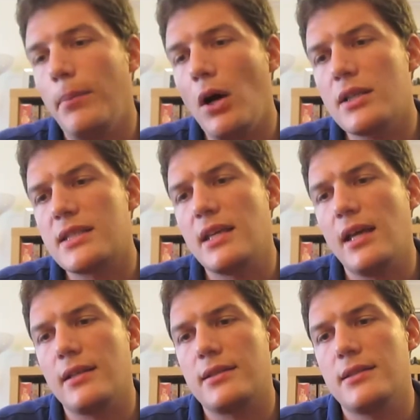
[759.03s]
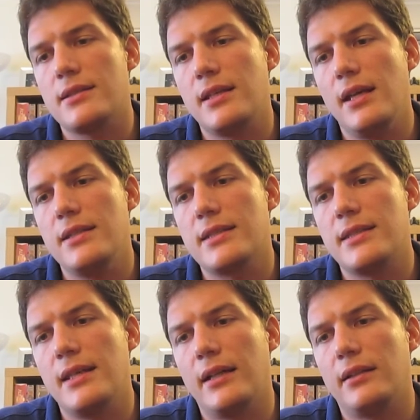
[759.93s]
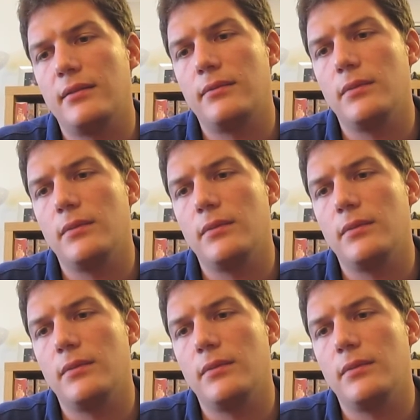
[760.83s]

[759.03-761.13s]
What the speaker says: box states that